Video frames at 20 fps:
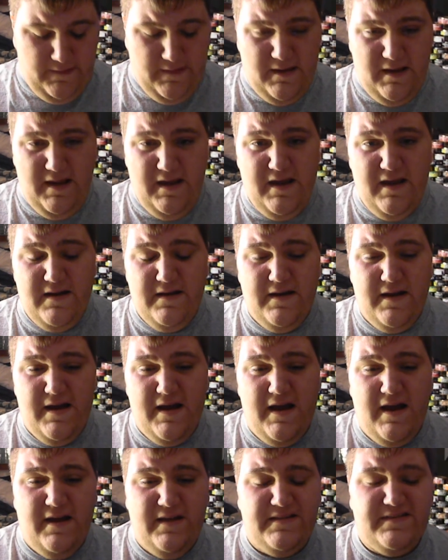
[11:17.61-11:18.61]
And
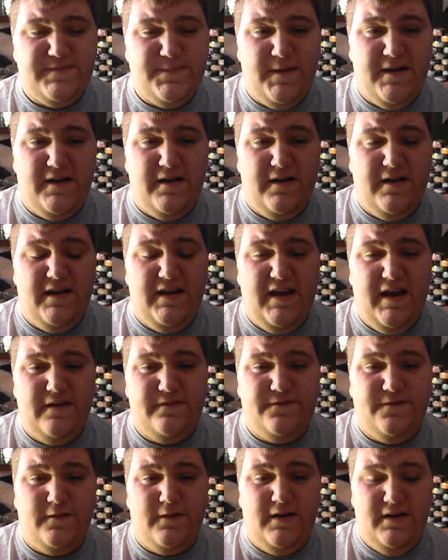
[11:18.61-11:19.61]
that's about all I got
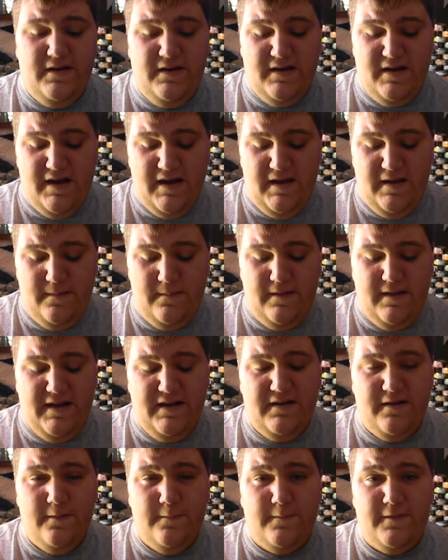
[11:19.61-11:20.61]
for you tonight. I
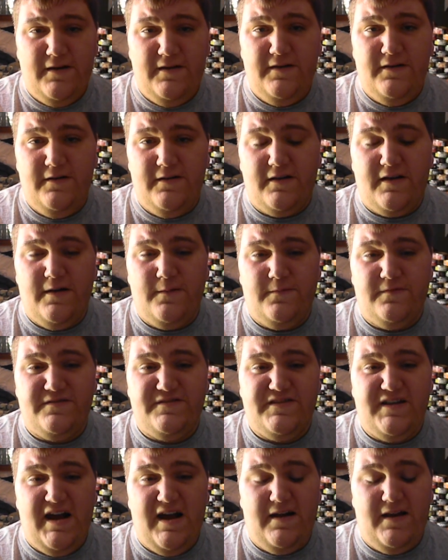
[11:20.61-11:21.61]
do want to do a couple
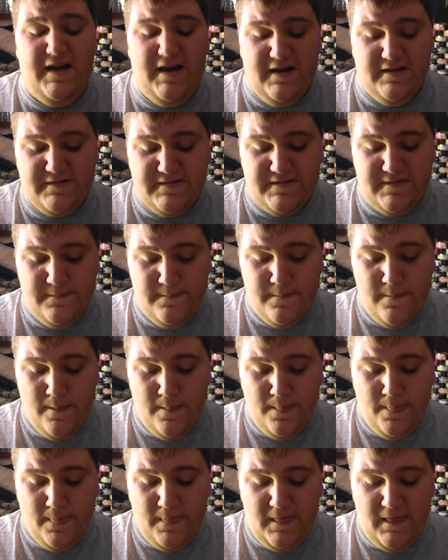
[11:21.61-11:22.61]
shout-outs.
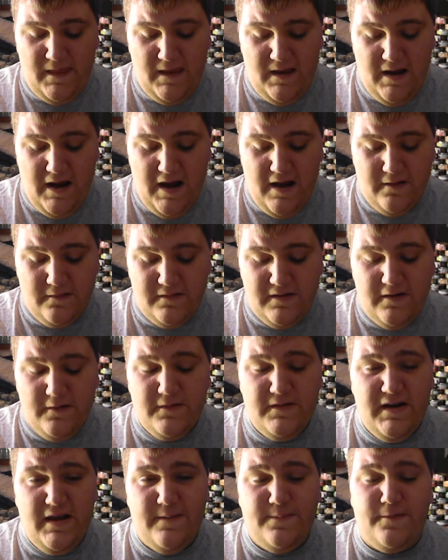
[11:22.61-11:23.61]

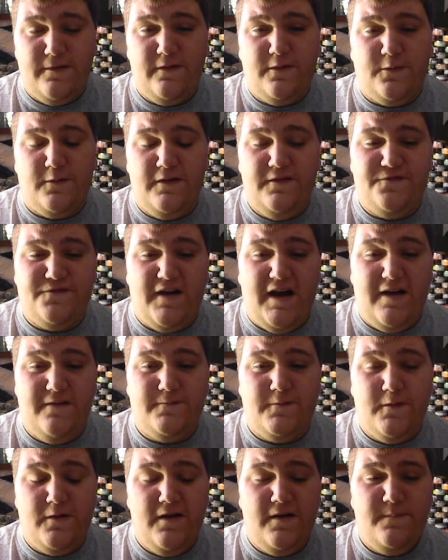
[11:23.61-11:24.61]
Little Dipper
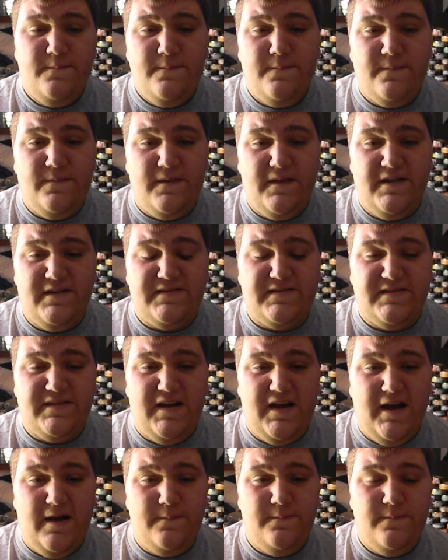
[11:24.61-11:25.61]
351. It's
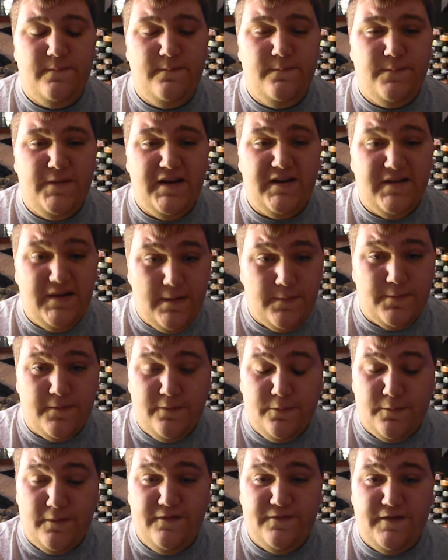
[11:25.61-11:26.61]
Big Dipper
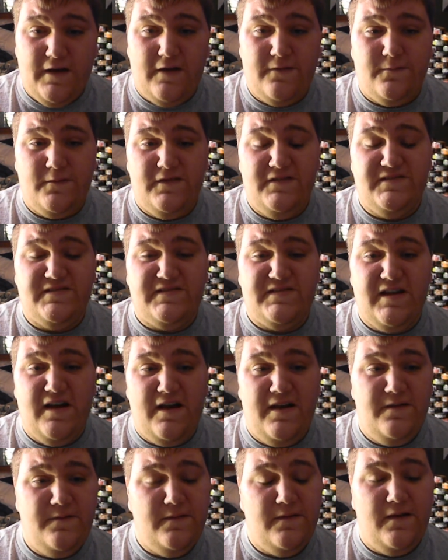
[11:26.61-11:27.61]
351's
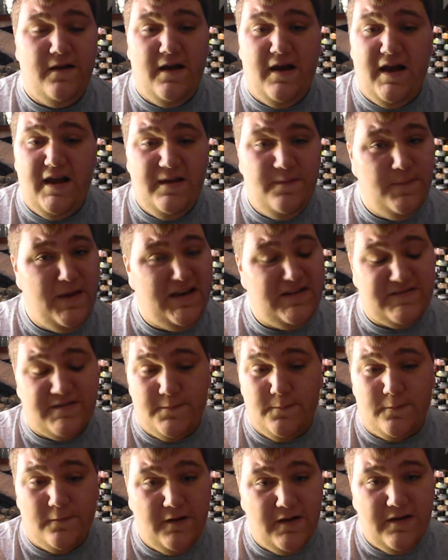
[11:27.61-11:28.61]
son. He makes
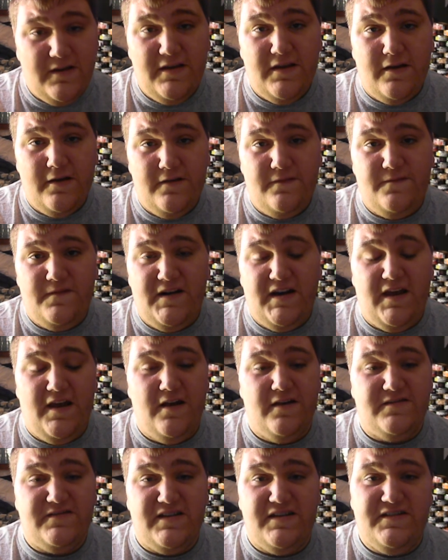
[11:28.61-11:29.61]
some really good
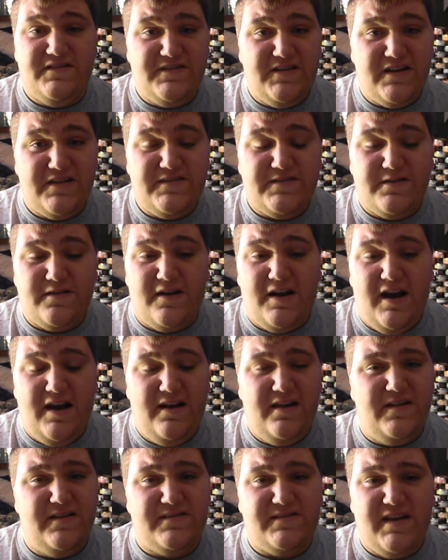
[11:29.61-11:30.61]
videos. He just
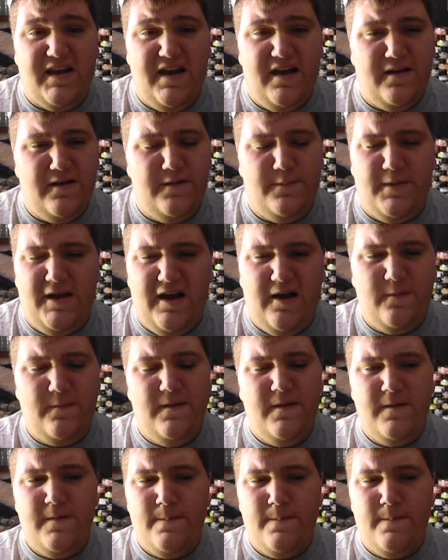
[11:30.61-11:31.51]
created his account about